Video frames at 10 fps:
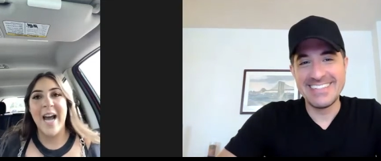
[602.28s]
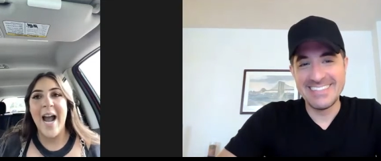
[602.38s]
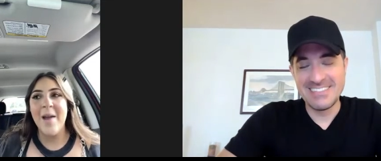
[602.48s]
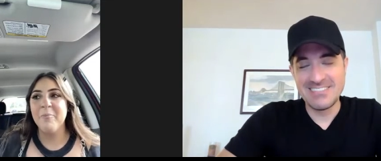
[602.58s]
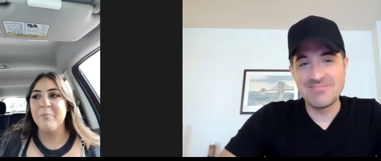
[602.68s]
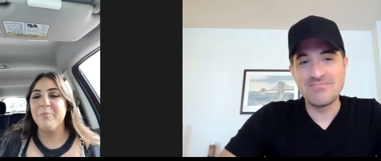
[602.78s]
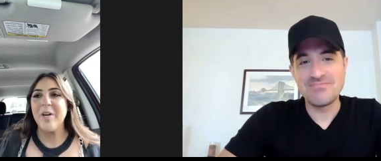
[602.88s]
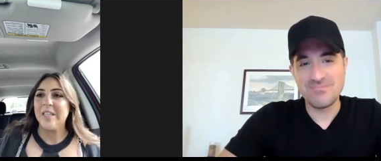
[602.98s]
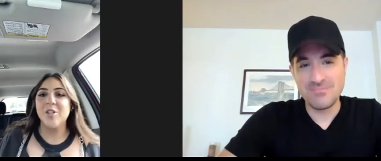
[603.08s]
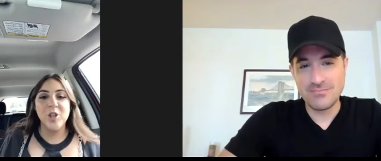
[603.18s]
Speaker 1: time
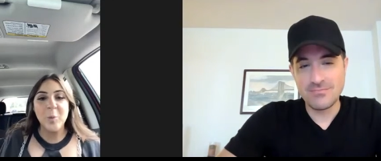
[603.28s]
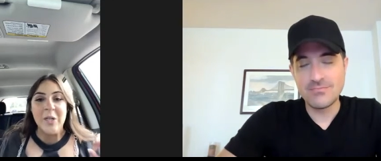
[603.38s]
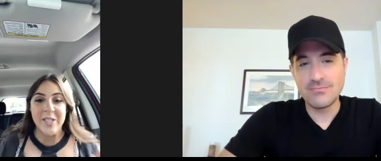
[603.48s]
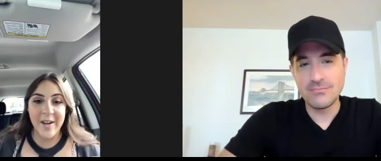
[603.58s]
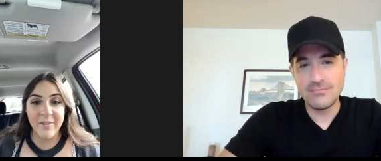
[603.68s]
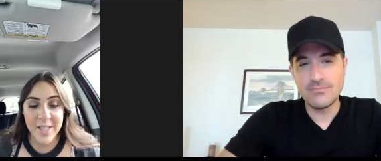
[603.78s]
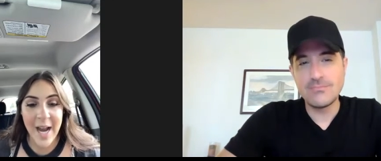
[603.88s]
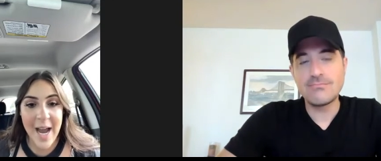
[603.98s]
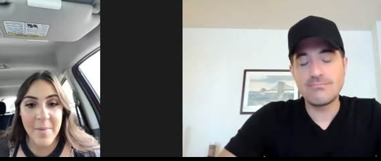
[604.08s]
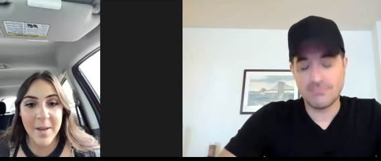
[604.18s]
but the two percent of the
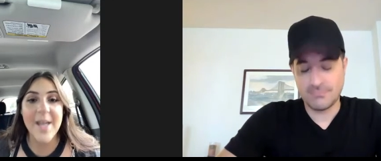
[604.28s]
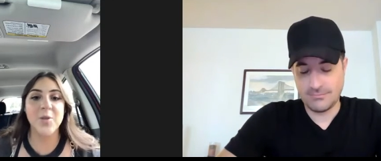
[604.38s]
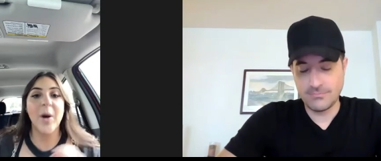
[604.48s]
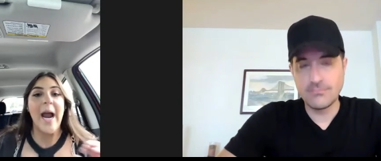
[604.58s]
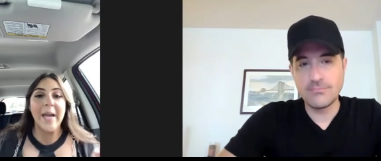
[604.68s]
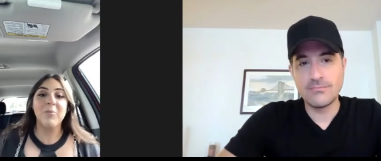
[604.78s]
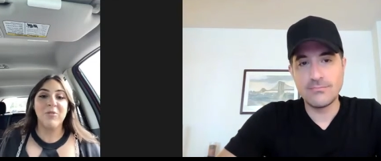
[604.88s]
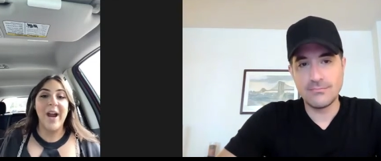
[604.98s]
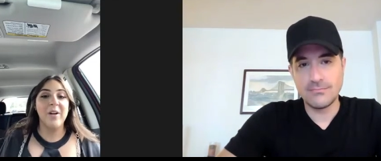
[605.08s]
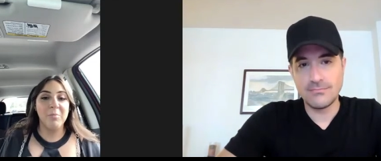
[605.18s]
time is where I can
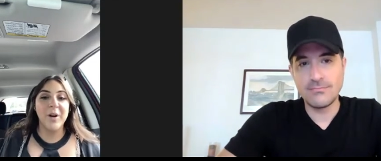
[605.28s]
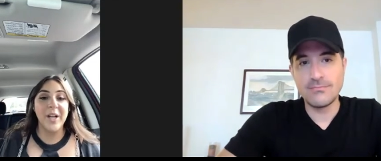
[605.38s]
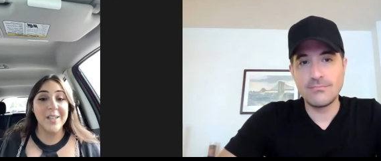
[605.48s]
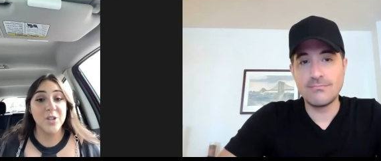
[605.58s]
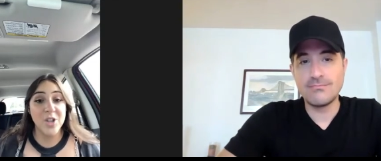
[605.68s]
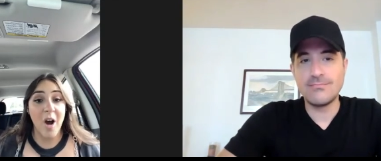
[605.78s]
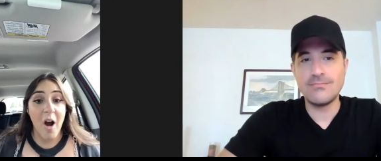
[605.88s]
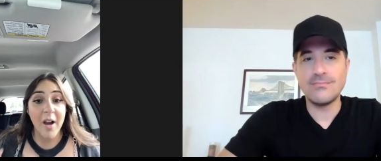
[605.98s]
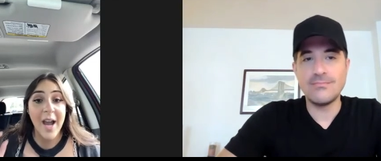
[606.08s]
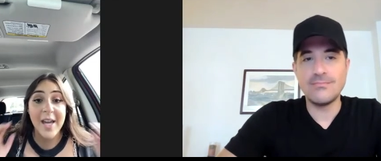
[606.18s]
write a pretty good
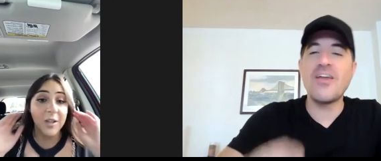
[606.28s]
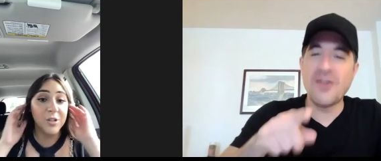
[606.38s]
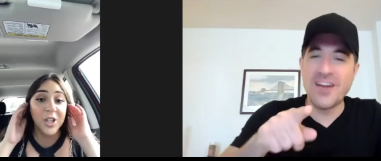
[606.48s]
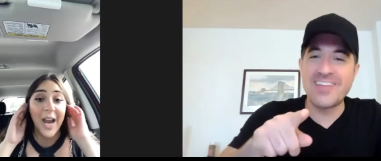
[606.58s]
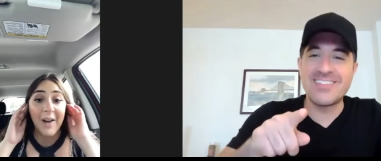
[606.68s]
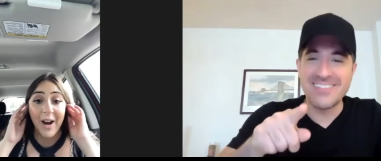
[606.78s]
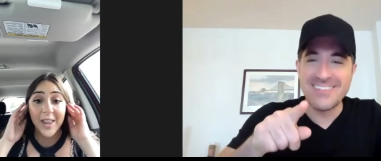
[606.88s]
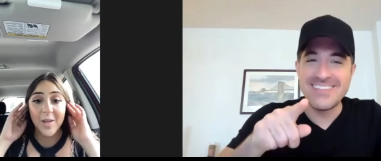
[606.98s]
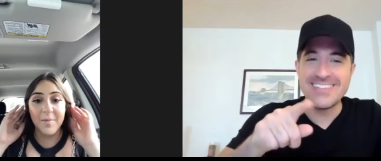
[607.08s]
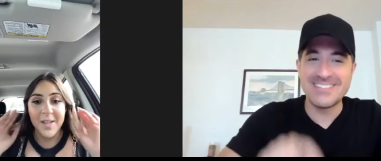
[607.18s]
song. And there usually is. I
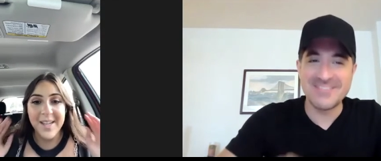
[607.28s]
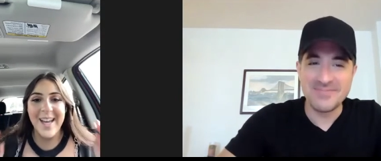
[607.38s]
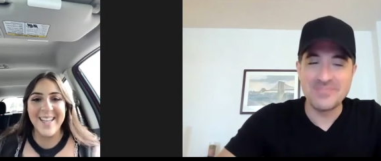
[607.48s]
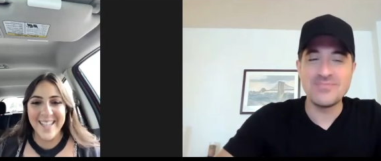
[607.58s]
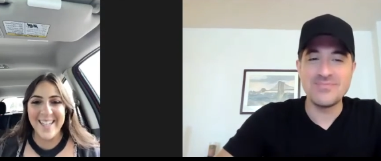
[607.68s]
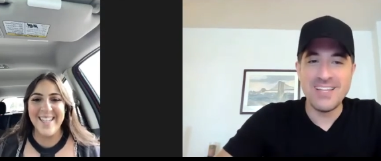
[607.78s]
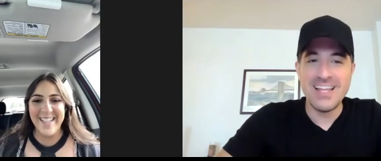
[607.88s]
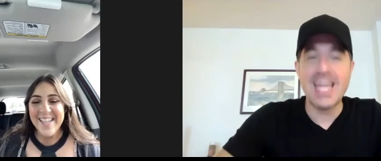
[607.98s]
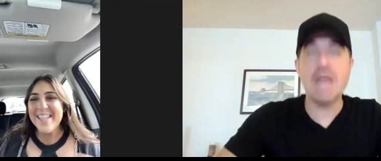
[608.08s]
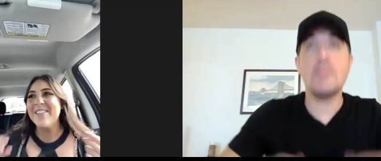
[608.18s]
write them.
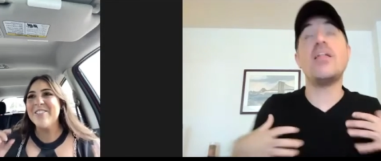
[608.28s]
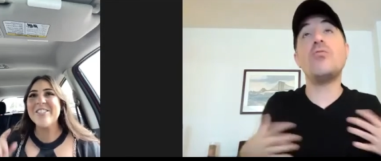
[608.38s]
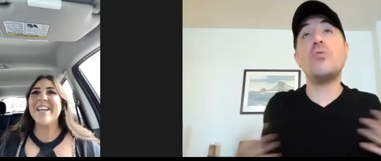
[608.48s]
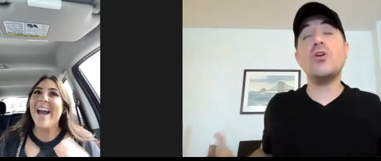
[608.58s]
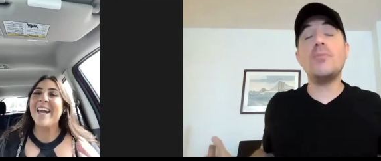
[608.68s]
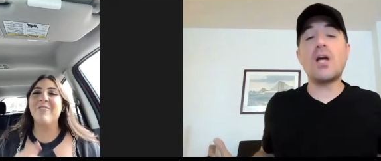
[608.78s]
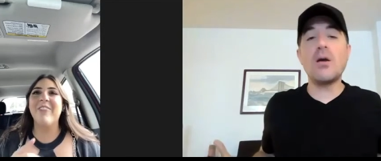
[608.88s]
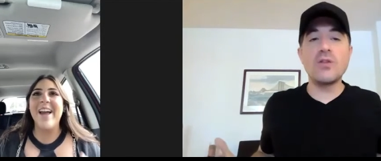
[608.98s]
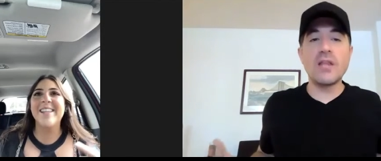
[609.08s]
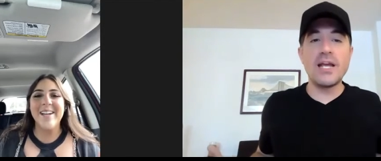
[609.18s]
Speaker 2: well, usually I can,
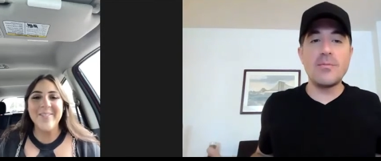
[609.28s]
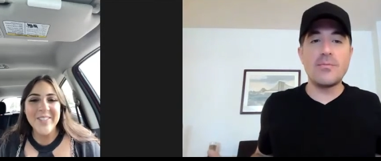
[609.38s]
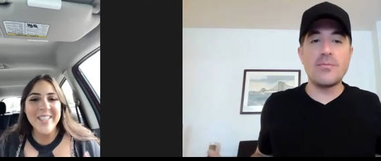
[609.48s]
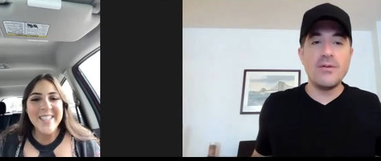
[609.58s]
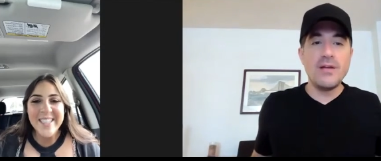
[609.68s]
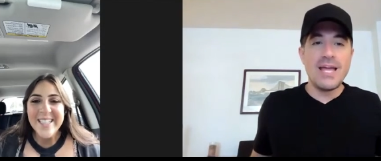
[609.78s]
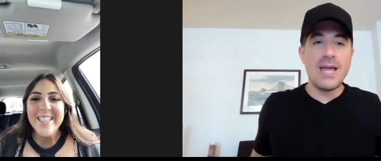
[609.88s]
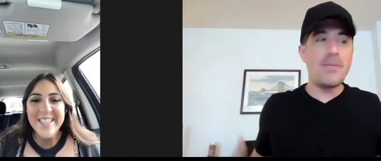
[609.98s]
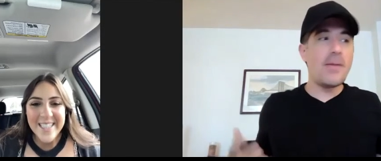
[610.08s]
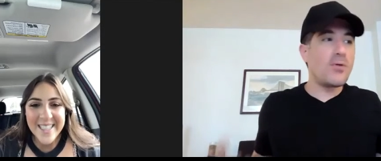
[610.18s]
write them.
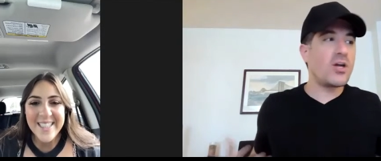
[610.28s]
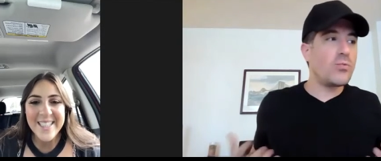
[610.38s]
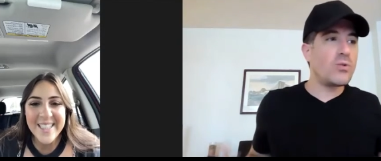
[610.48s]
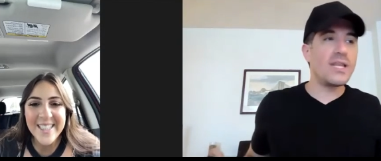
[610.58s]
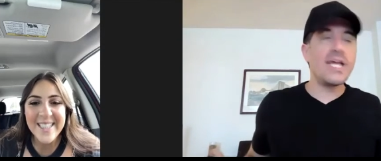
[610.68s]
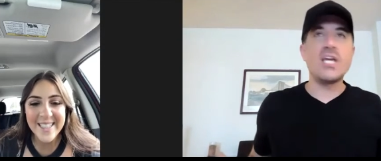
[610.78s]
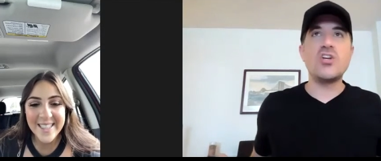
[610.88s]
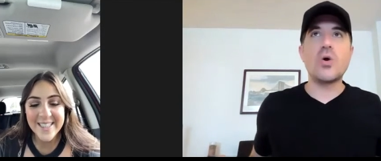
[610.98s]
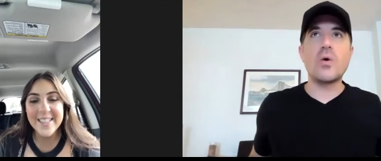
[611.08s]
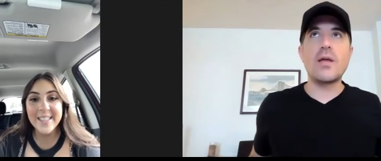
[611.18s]
And people can relate. You
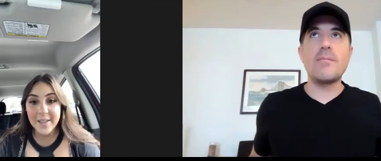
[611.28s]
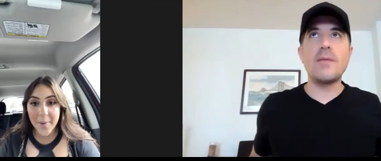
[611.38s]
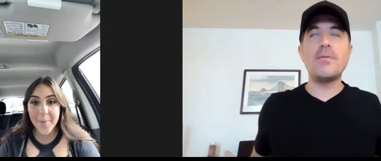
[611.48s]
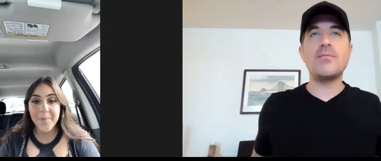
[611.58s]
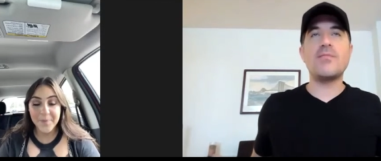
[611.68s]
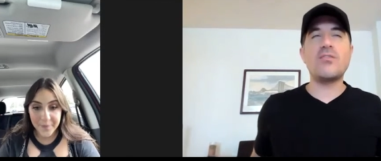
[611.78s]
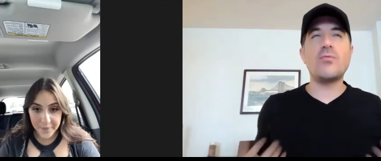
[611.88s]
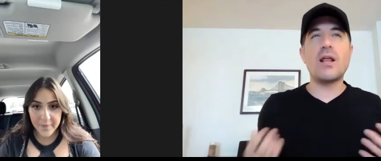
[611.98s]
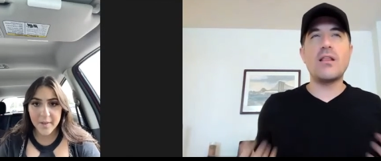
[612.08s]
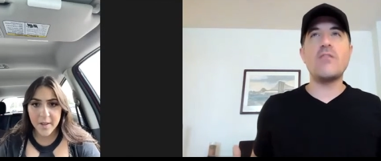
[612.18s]
know what I mean? This is
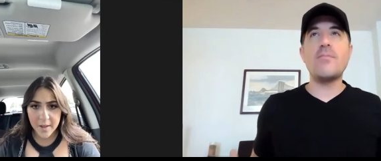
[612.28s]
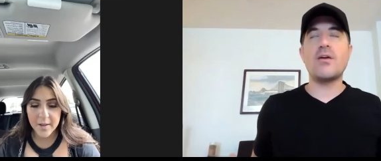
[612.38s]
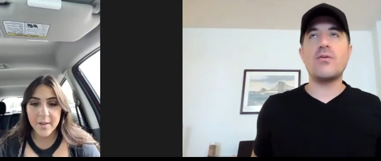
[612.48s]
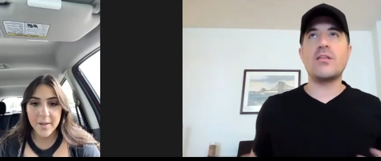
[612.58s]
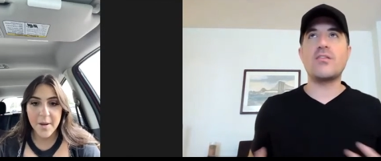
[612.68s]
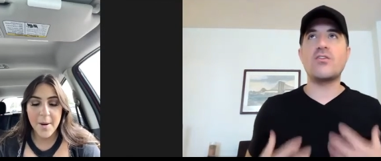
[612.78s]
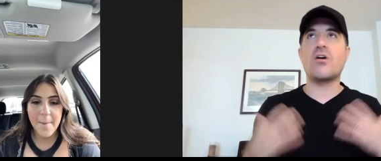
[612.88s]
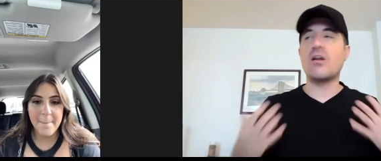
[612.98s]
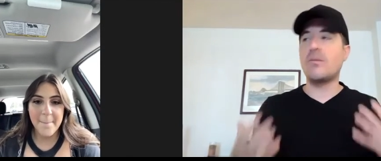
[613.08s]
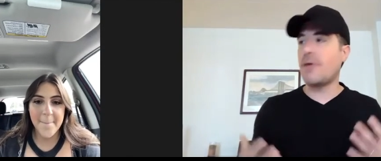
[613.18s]
what I love about you, Lisa. You're
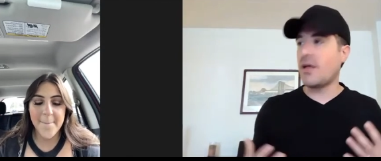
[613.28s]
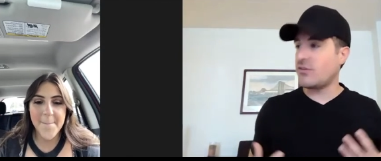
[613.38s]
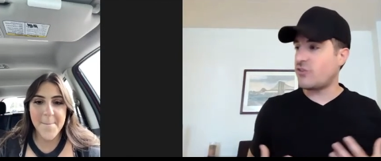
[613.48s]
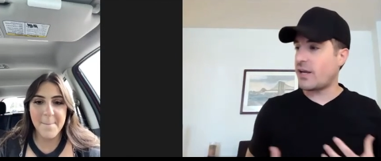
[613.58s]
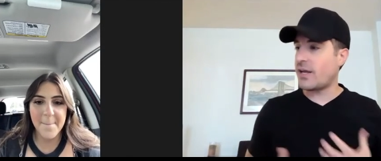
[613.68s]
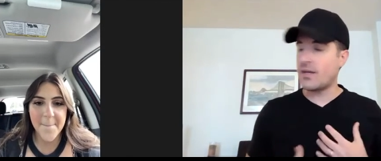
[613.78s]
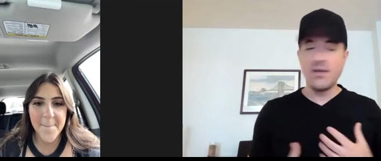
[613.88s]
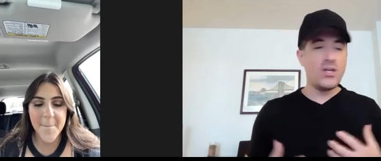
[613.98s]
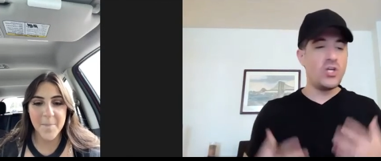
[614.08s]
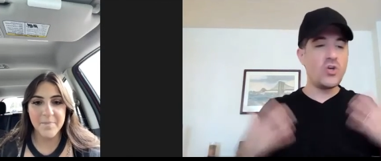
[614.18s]
unapologetic. You